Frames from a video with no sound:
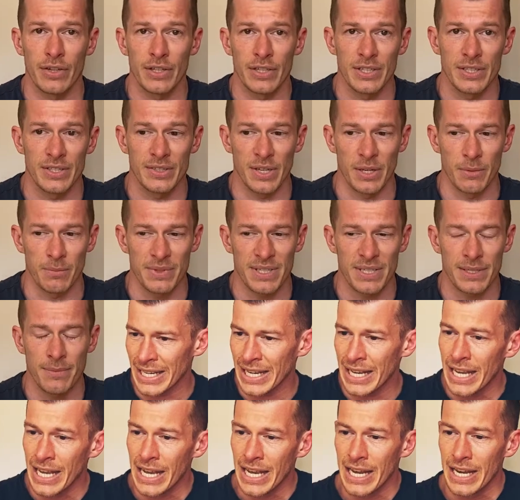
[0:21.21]
tips.
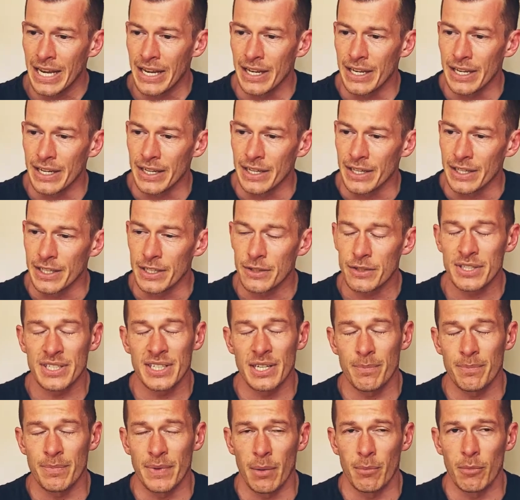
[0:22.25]
Here's
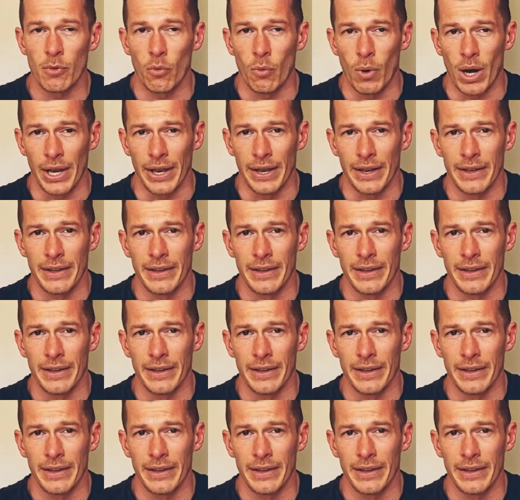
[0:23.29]
tip number 1.